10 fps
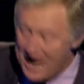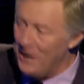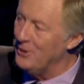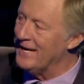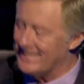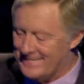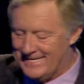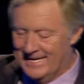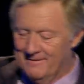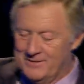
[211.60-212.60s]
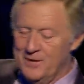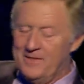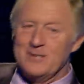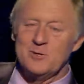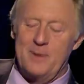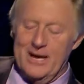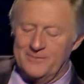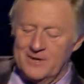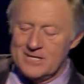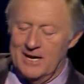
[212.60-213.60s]
Right, audience, for
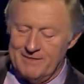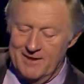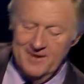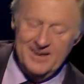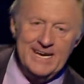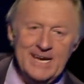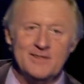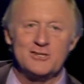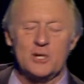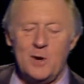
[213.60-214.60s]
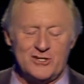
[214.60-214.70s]
£2,000, first lifeline they needed, this is the